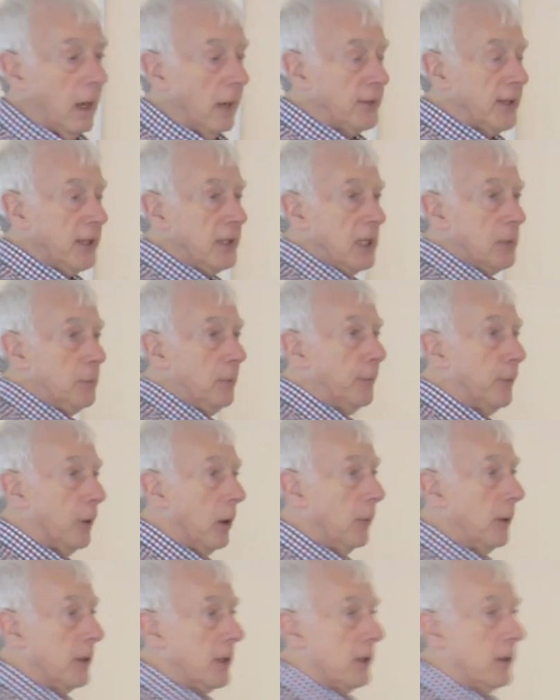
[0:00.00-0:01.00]
I've said this
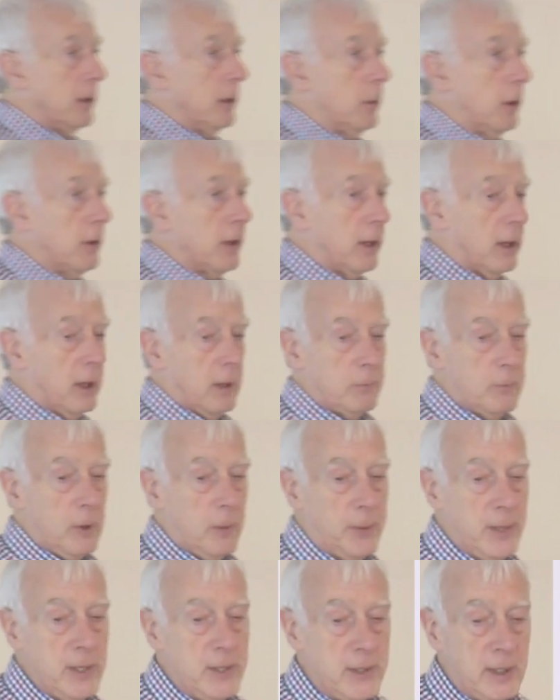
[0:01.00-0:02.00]
before, but it won't harm
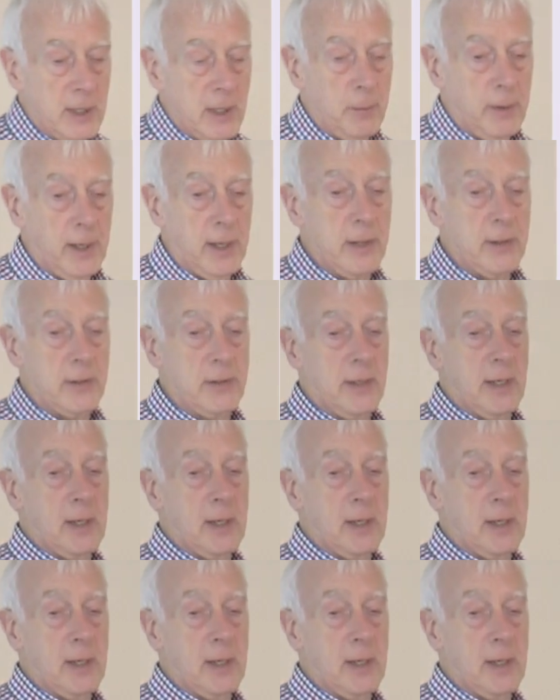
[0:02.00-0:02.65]
repeating it a bit.